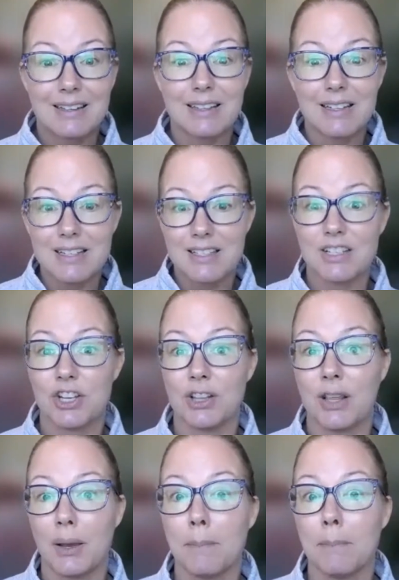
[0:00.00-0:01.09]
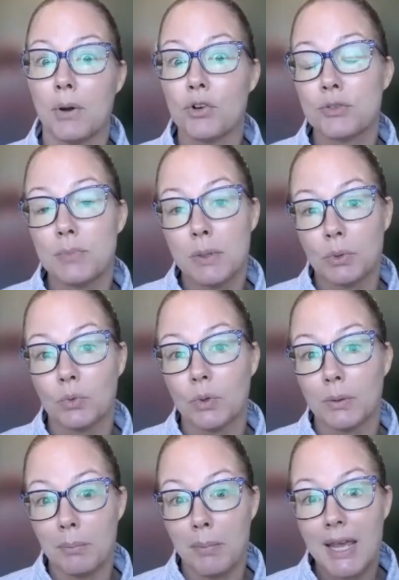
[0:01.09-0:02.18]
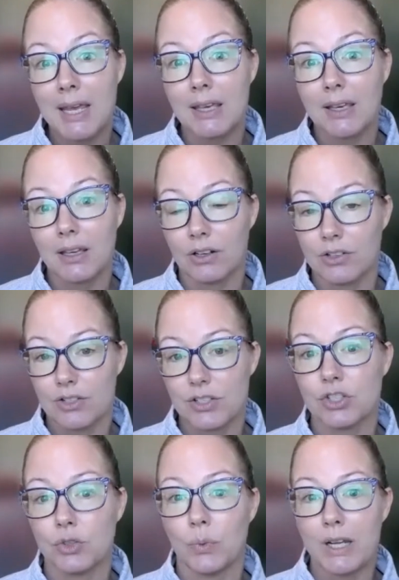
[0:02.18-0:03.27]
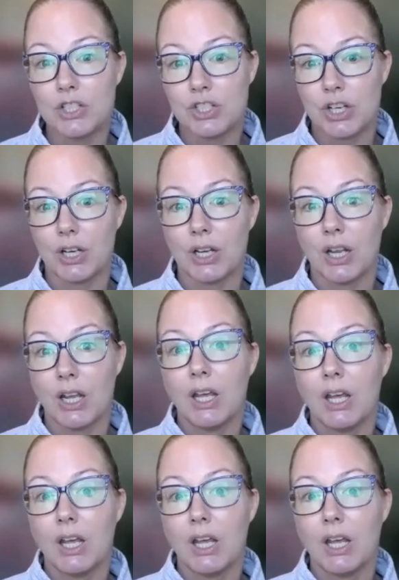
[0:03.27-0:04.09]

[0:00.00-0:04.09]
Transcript: the decision that most people would make in our situation.